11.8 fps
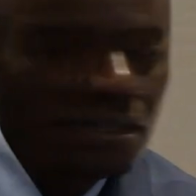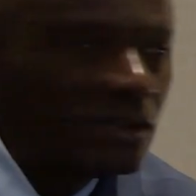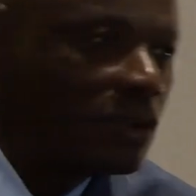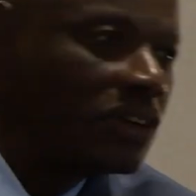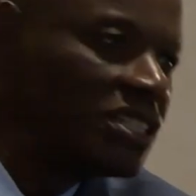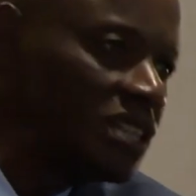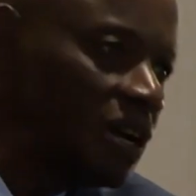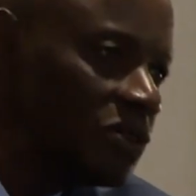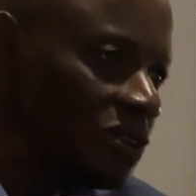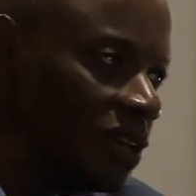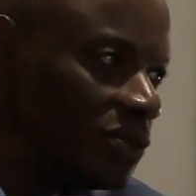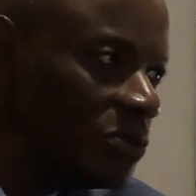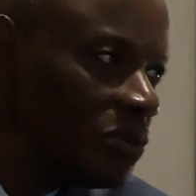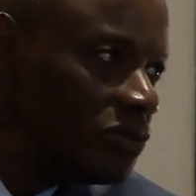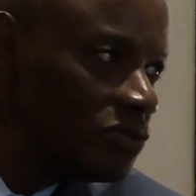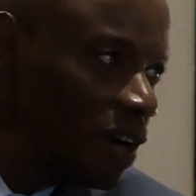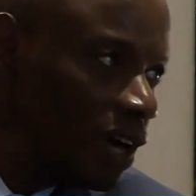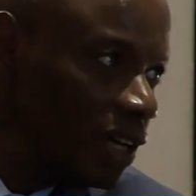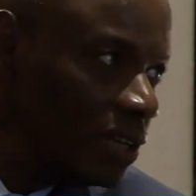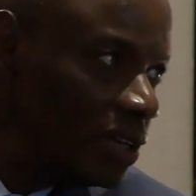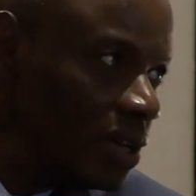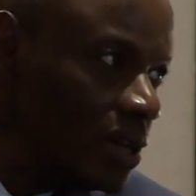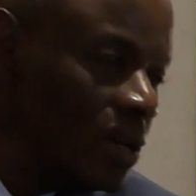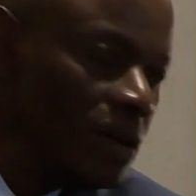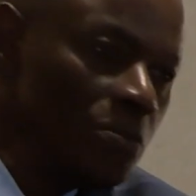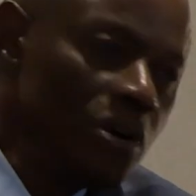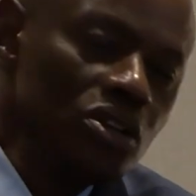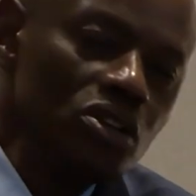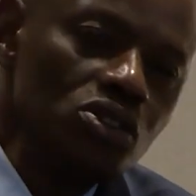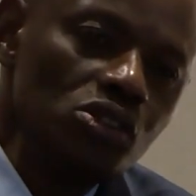in Orange County they will be fine, but not